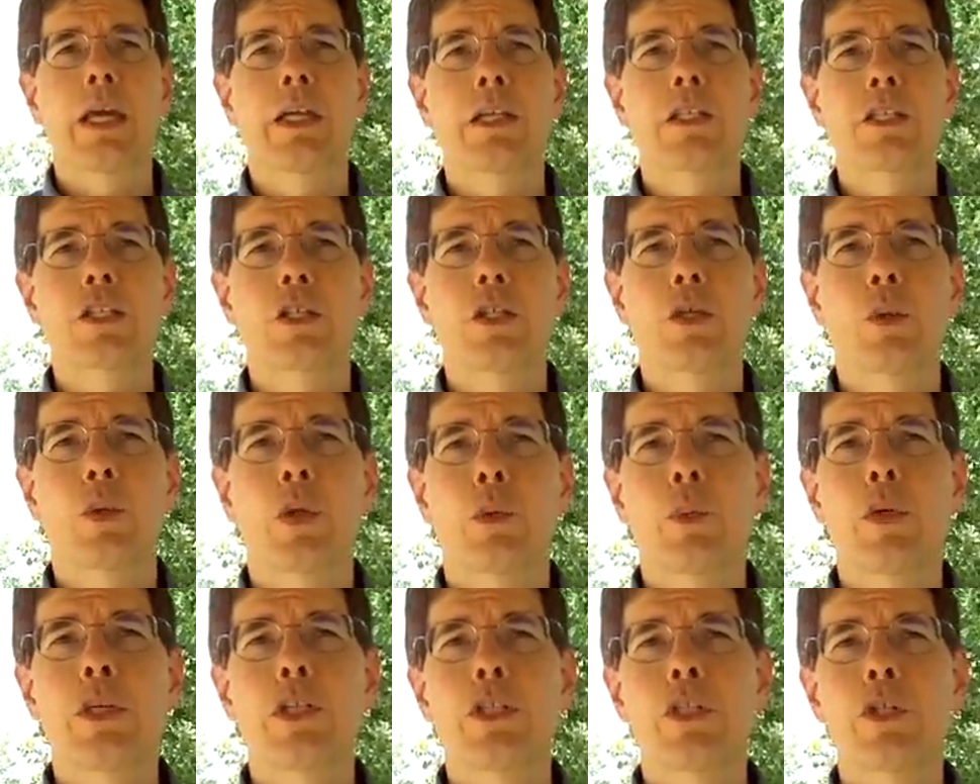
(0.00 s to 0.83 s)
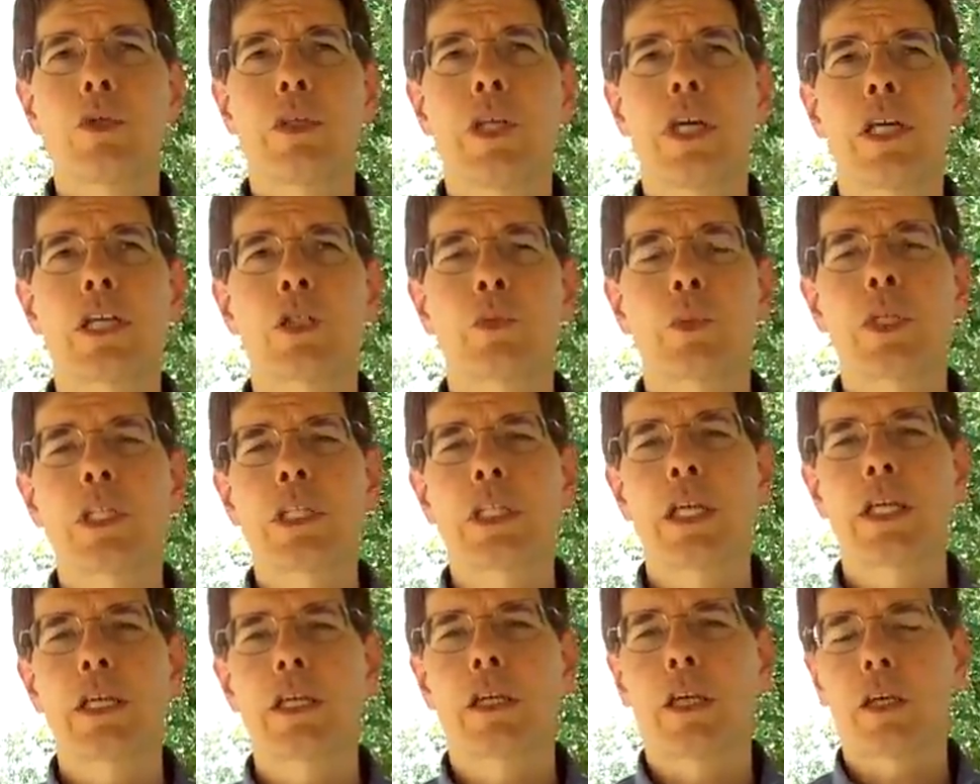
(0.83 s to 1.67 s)
And so what we do then is we
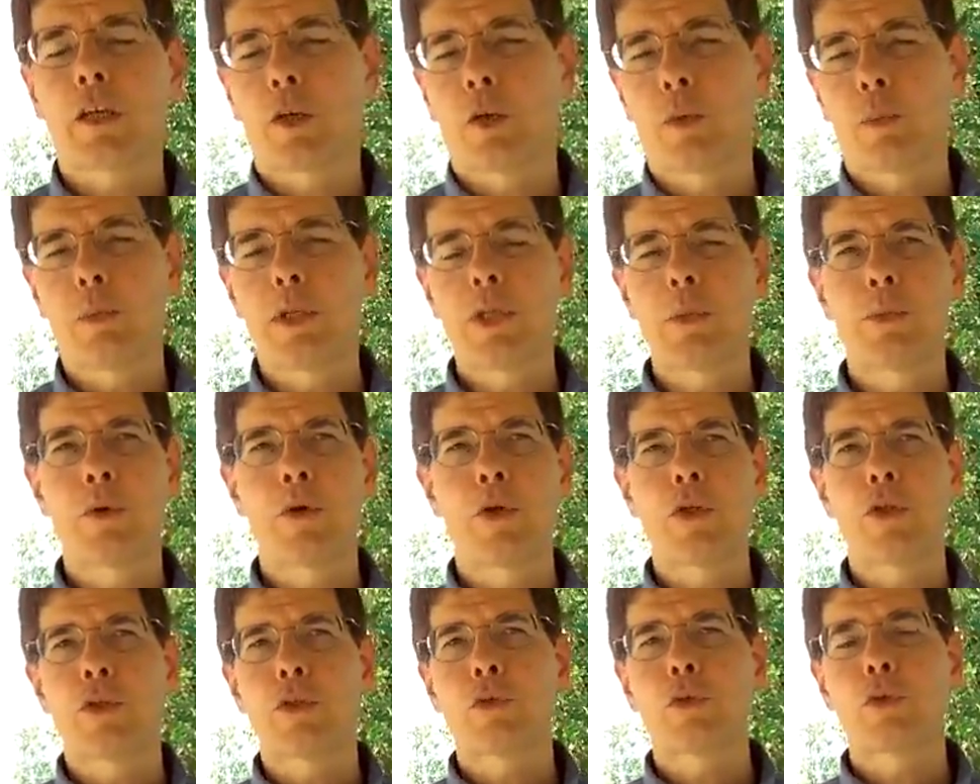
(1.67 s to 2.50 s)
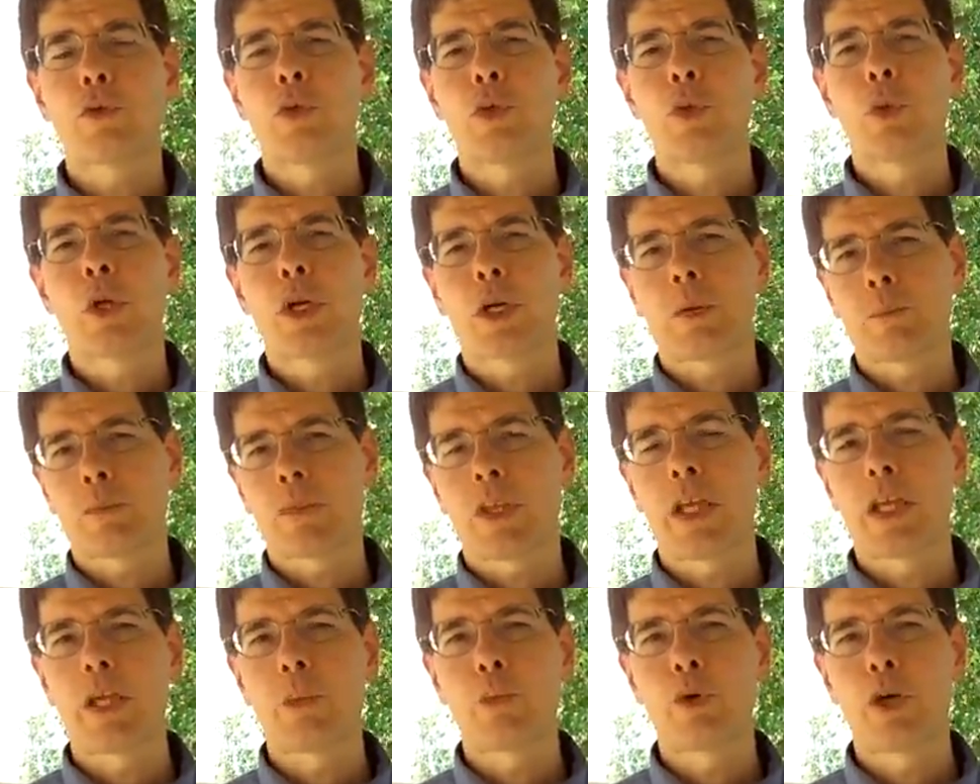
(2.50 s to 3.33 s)
take people through
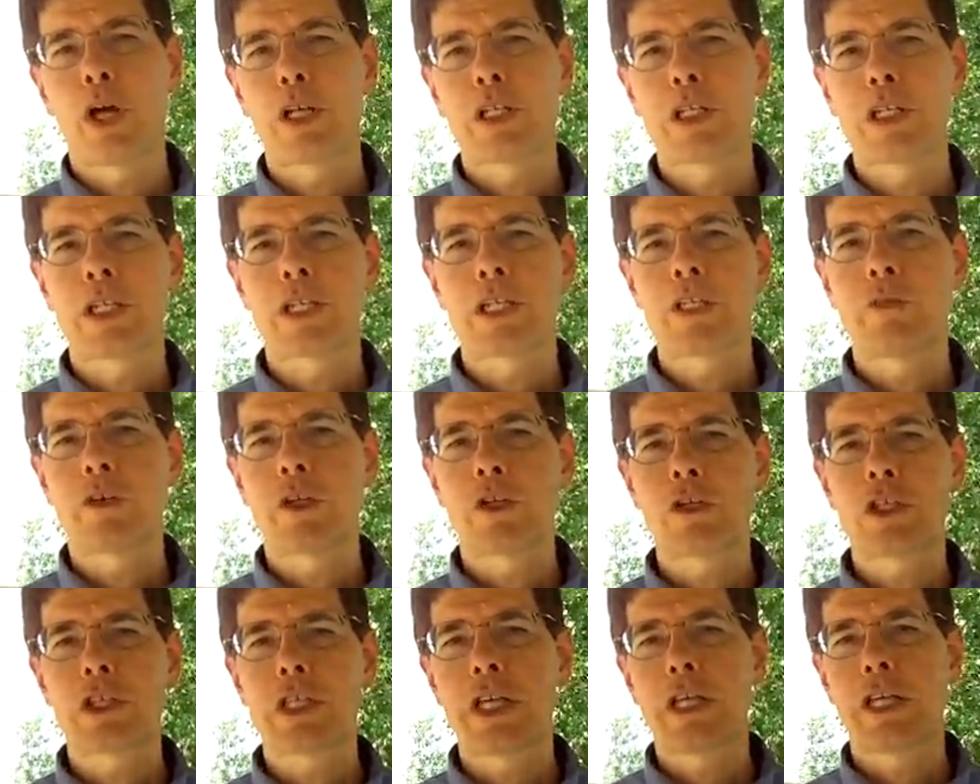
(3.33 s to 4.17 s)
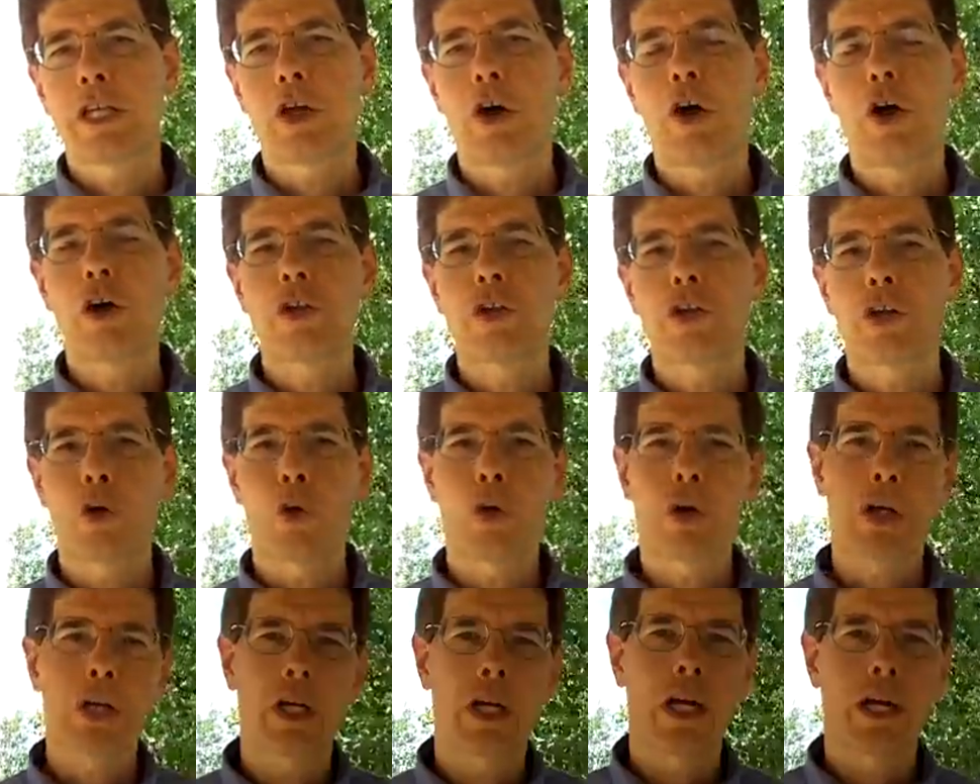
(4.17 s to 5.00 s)
a process of understanding all the
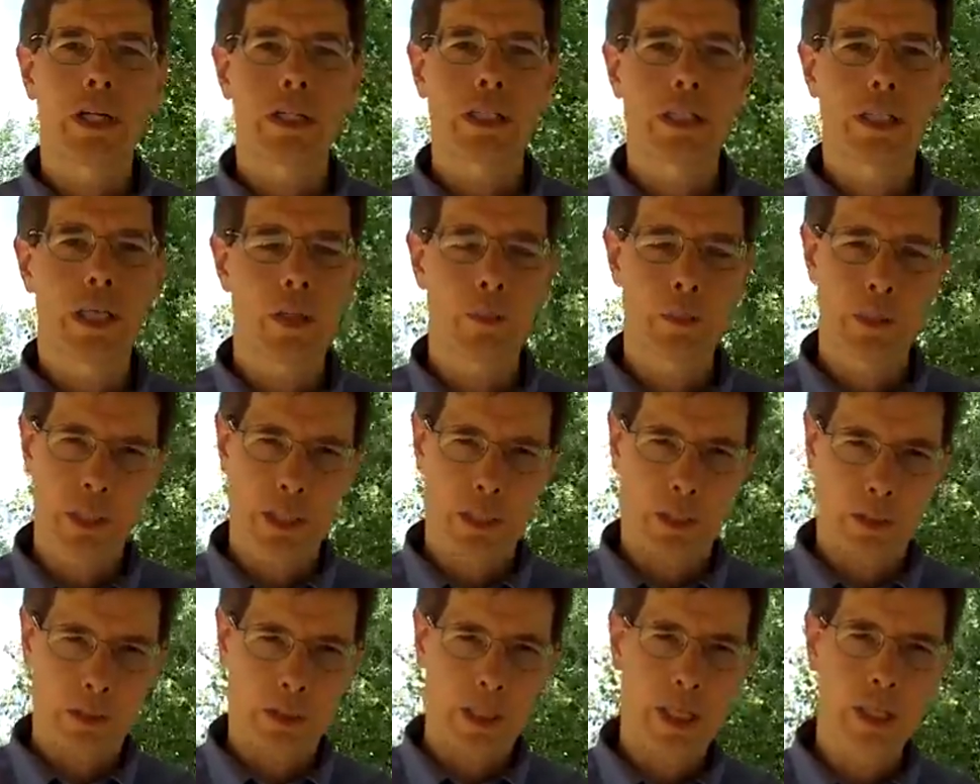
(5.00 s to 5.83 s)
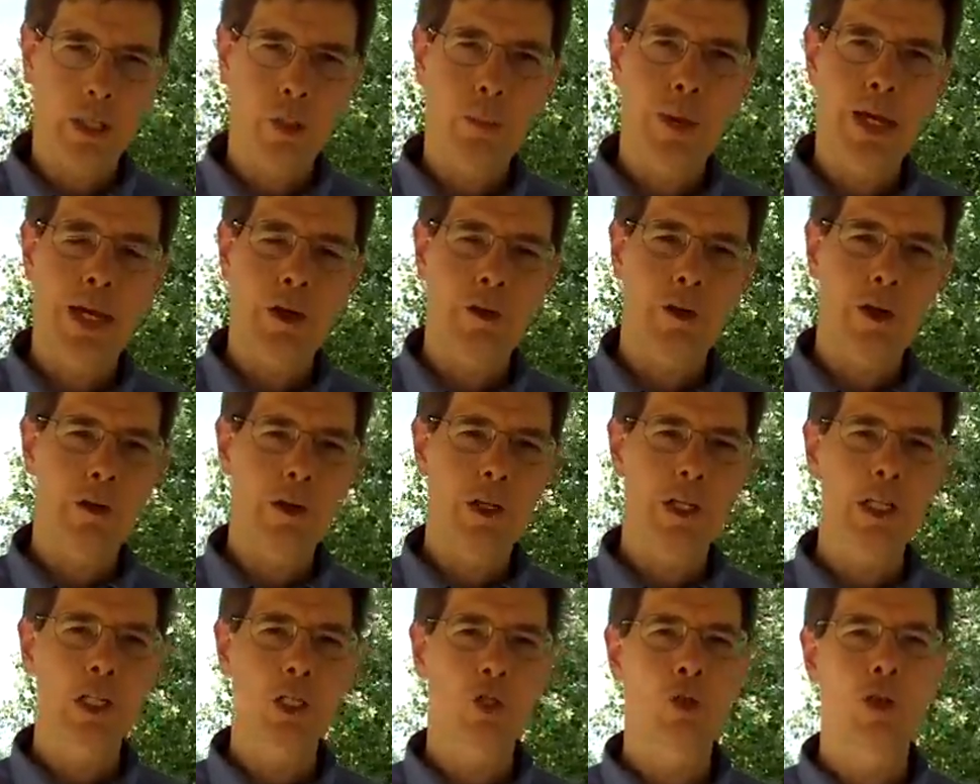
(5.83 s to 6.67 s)
core concepts and the background
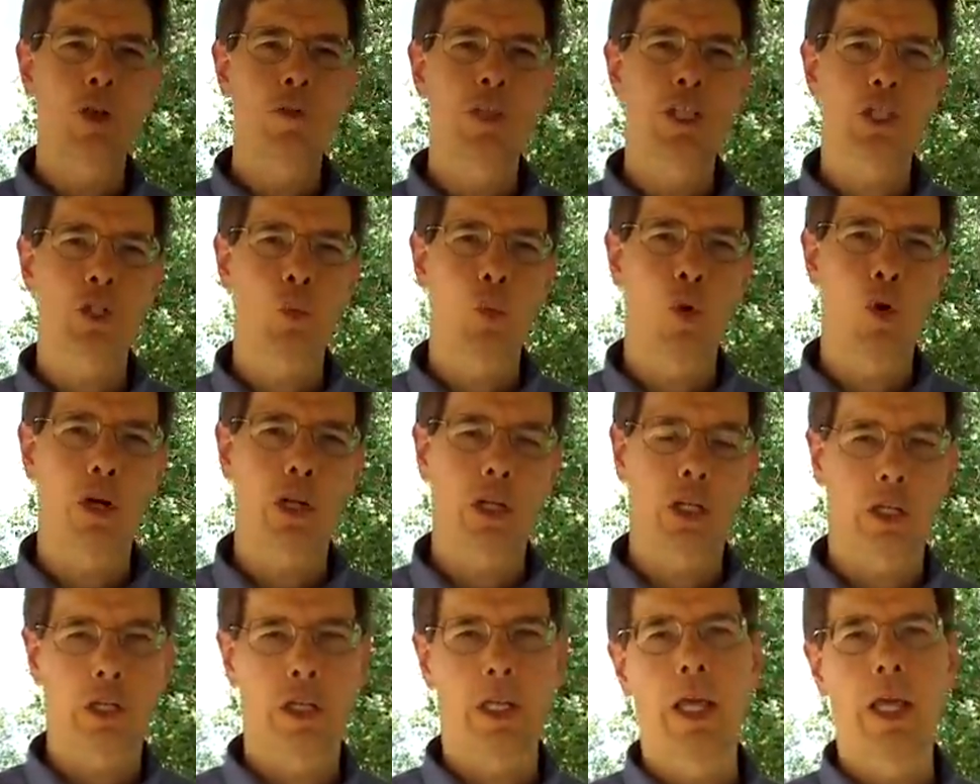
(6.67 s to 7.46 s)
history of this work,